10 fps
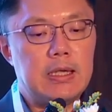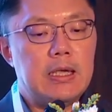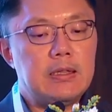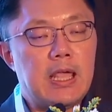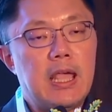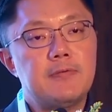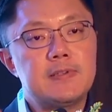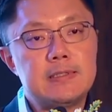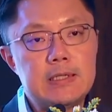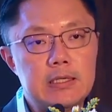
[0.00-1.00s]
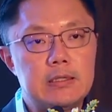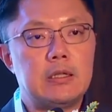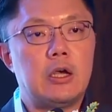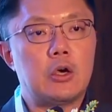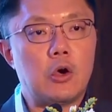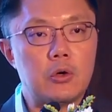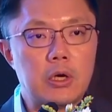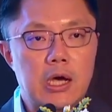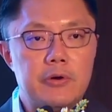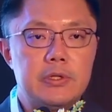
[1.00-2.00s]
they have seen a
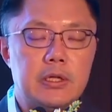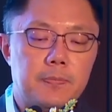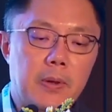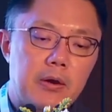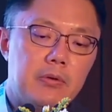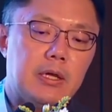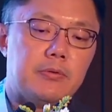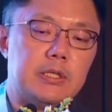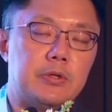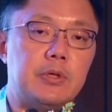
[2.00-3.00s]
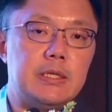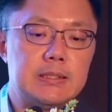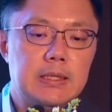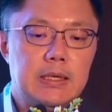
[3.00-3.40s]
concurrent and a parallel decrease